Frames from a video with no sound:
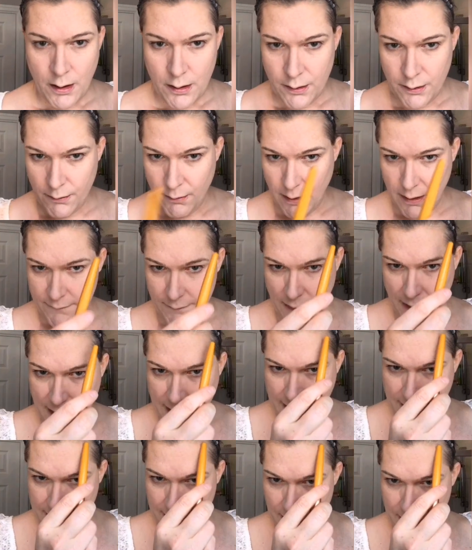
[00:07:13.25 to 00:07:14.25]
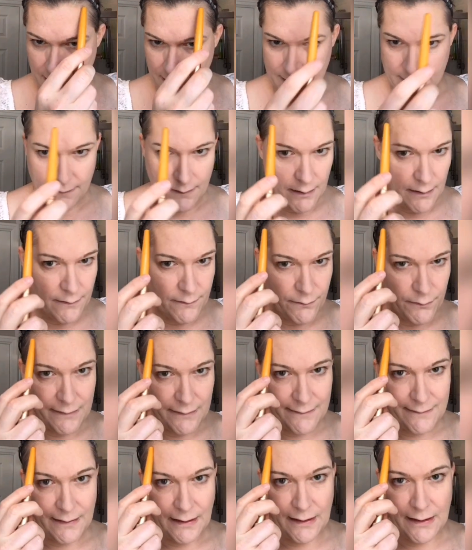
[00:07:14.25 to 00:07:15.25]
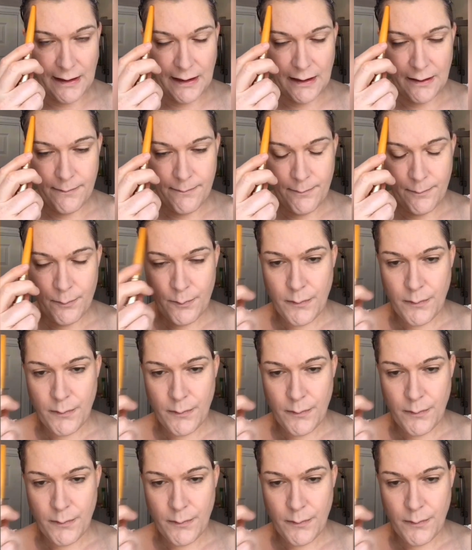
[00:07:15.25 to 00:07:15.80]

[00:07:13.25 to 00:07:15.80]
you have a hairline that is receding,